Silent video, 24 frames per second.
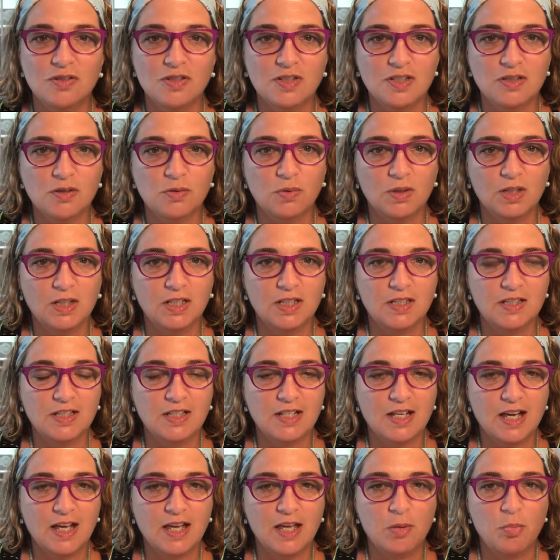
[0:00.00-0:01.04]
just quickly
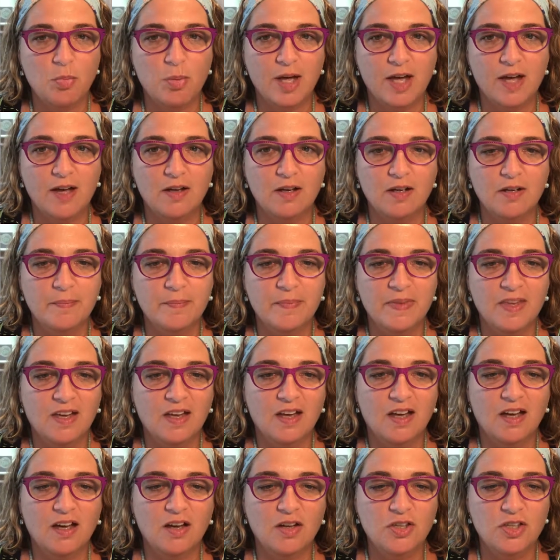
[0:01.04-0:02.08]
today about
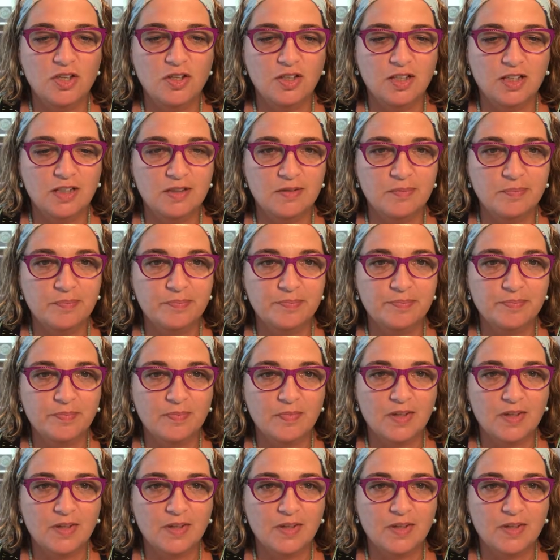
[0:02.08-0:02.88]
how you can